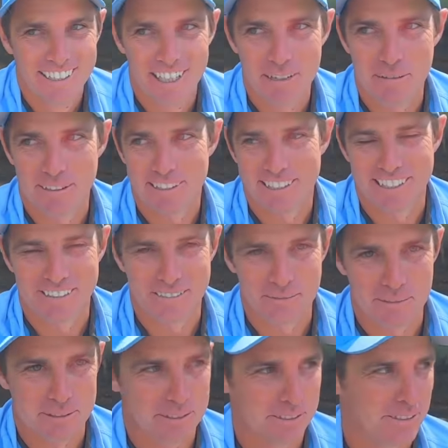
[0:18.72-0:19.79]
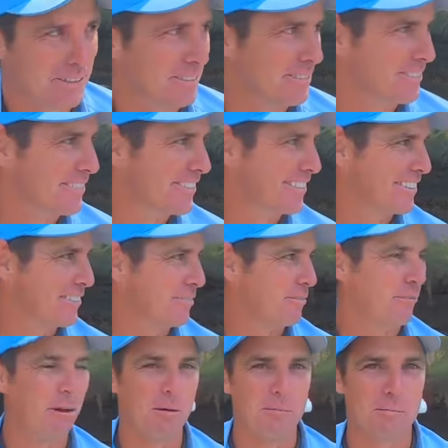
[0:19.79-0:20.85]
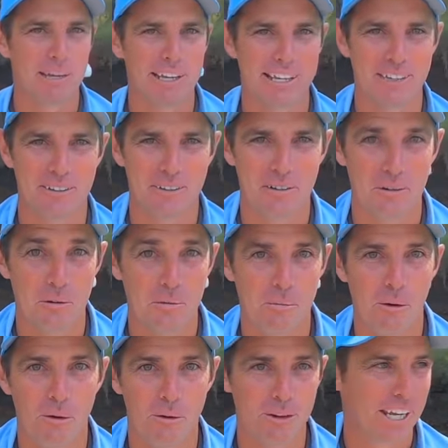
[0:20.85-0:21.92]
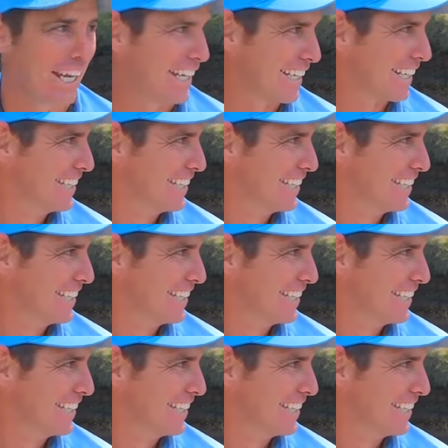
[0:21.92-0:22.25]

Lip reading: They're my kids from school. Womping all morning.